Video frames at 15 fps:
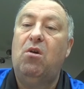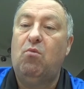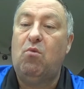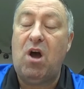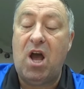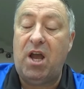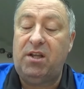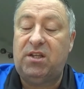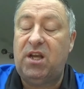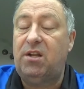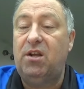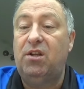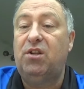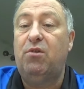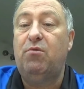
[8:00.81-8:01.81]
what I
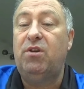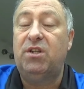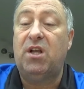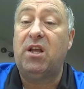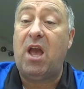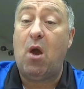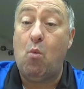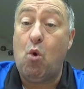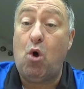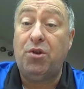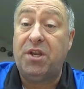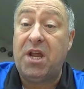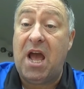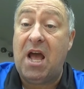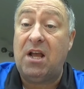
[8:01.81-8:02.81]
tend to do is I'll get
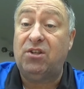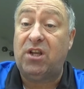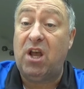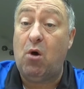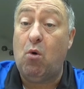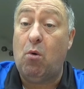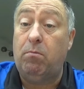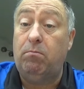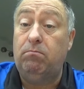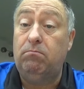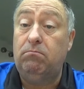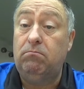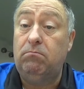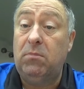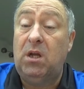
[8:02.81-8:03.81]
one dart set up,
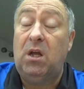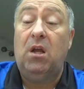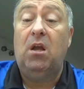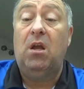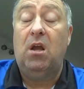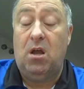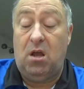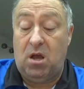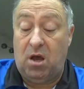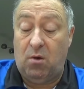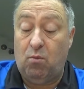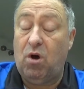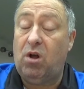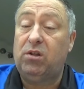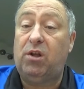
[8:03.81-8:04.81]

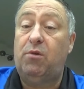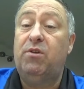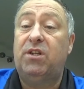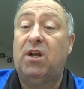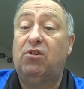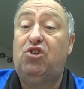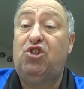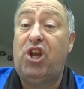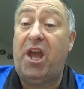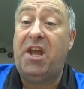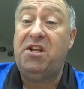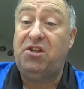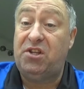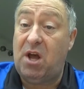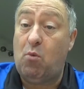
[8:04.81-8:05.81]
and what I'll do is I'll
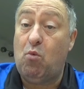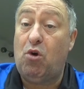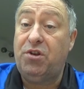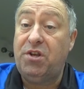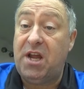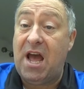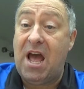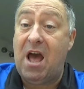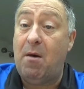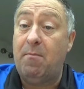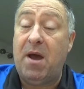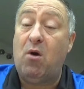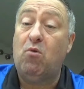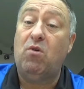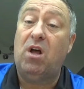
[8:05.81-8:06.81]
change that one dart
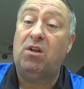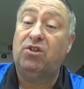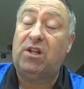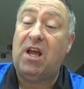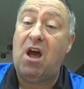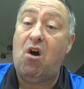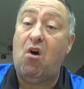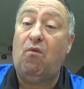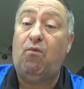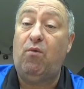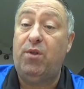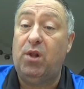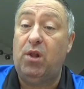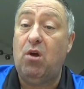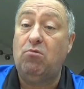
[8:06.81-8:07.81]
about. I'll start off
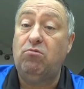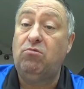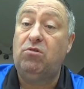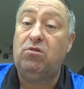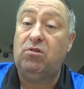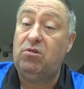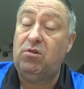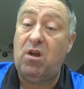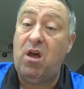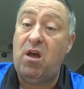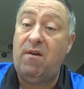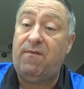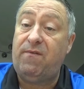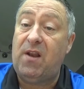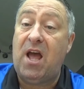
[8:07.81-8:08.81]
with a long
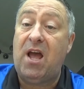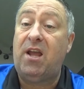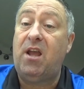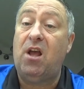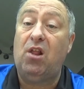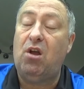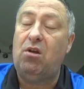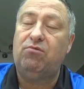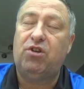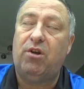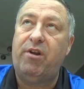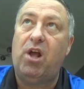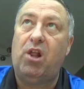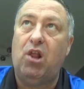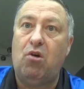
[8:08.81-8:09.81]

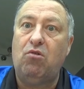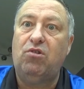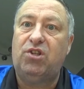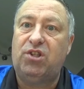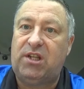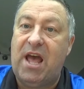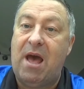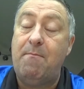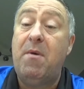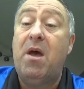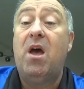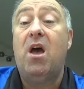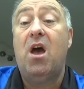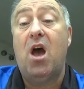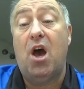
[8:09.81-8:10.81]
a long stem
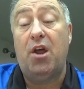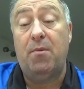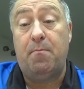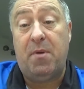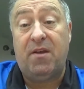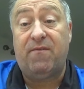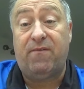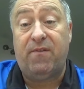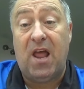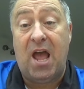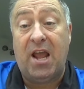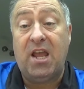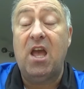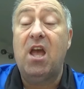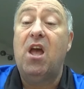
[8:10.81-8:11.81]
and a big
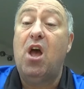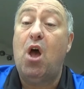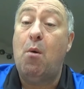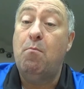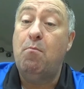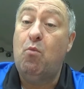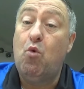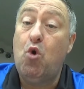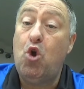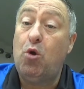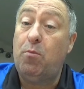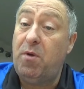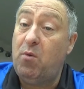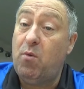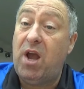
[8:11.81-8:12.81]
flight, and
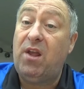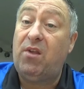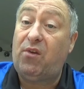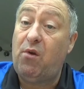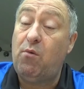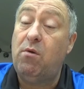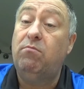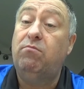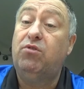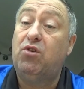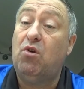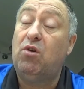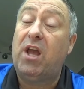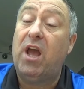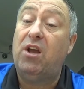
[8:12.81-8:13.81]
work my way through them.
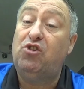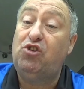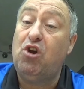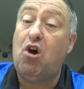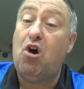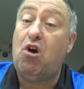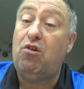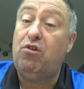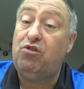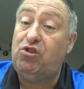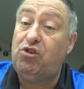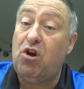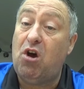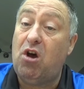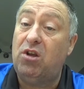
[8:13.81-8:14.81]
So I'll get a shorter and
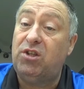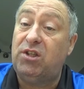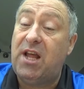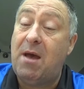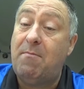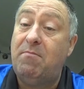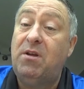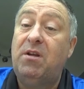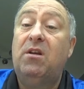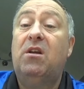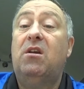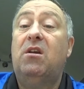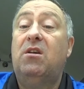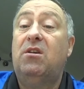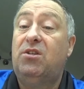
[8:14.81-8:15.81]
shorter stem,
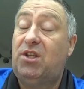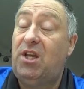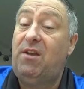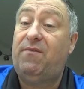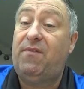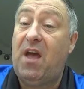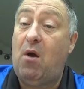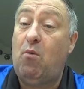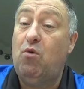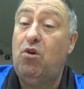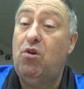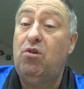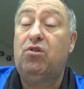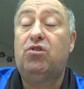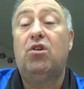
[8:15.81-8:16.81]
see if that
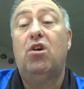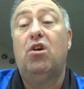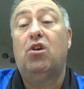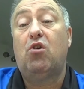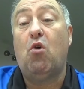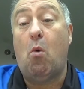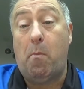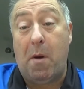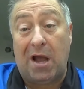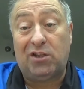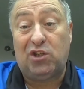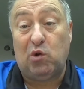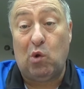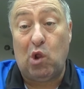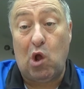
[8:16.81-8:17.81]
works, go back
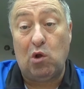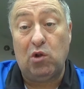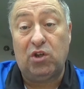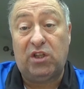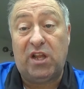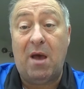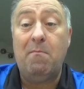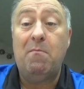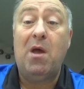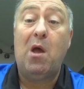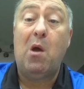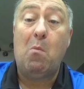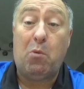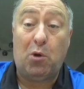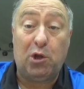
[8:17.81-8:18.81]
to a long stem,
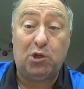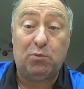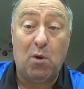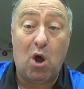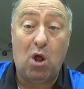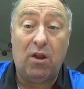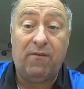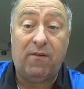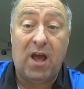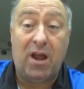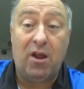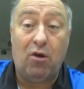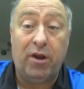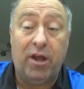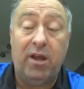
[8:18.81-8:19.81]
put a smaller
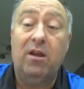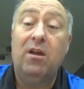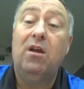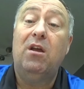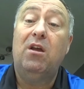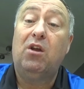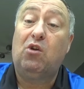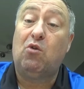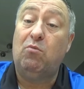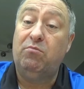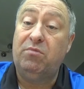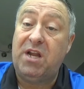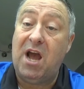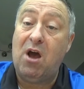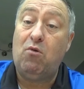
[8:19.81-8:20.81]
flight on it,
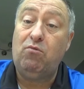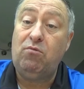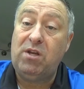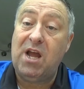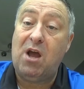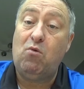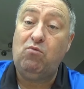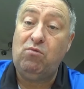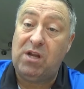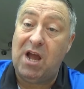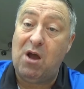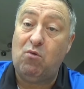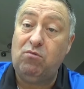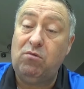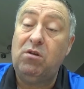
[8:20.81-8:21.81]
come down, down,
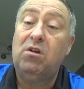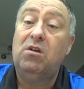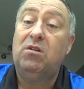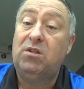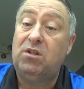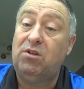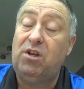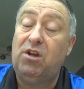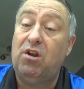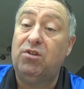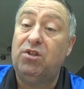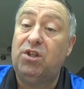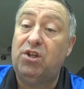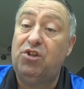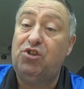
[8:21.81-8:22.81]
down till you get
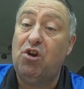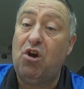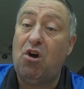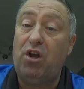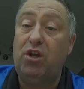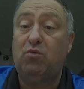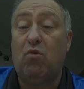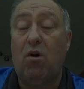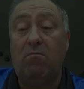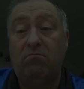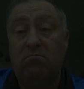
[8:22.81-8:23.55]
onto the shortest one.